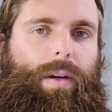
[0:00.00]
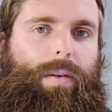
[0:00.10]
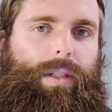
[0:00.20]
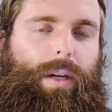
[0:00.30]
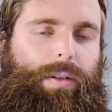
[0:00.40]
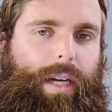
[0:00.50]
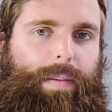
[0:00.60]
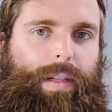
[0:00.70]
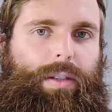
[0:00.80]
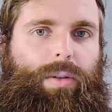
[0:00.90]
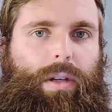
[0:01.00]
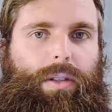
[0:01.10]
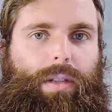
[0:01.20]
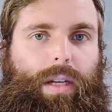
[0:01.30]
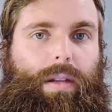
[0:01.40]
cell types and
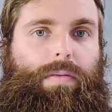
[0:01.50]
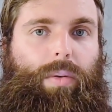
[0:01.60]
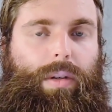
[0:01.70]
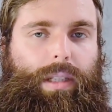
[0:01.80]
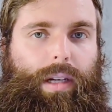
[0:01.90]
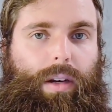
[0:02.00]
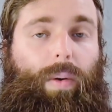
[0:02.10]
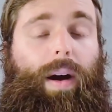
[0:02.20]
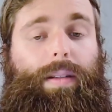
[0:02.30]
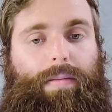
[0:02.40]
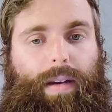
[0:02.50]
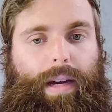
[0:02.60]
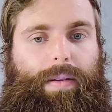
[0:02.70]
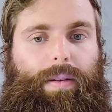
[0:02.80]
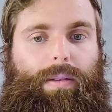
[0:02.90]
structures in the foreskin and
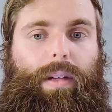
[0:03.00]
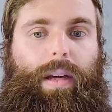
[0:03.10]
quantifying those.